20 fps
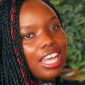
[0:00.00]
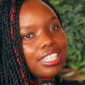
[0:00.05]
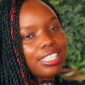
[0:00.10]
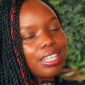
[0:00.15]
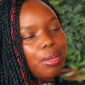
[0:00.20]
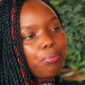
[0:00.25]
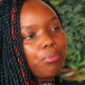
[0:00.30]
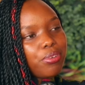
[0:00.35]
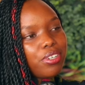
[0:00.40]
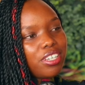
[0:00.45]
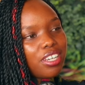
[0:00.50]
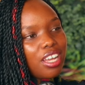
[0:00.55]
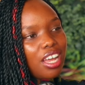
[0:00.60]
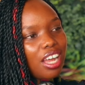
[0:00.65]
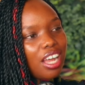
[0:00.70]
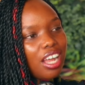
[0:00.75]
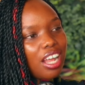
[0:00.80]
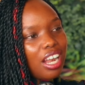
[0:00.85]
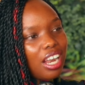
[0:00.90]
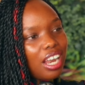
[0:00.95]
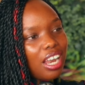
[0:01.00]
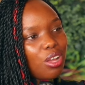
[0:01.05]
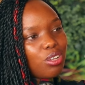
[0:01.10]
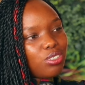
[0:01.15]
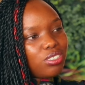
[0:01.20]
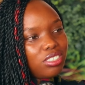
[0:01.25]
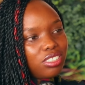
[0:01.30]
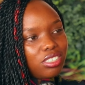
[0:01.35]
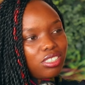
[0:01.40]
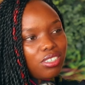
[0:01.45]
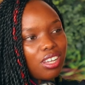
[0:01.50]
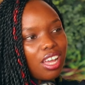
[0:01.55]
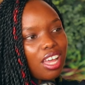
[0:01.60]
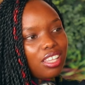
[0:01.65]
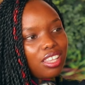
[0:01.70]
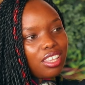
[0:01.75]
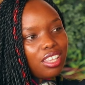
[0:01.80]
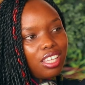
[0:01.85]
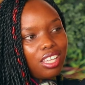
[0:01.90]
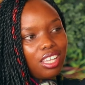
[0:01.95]
Sabrina Claudio, I
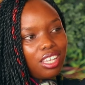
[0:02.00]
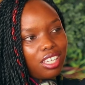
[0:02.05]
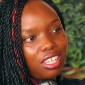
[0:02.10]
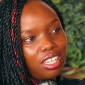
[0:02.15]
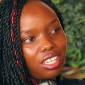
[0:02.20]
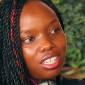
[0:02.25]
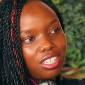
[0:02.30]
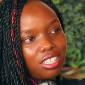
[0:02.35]
think.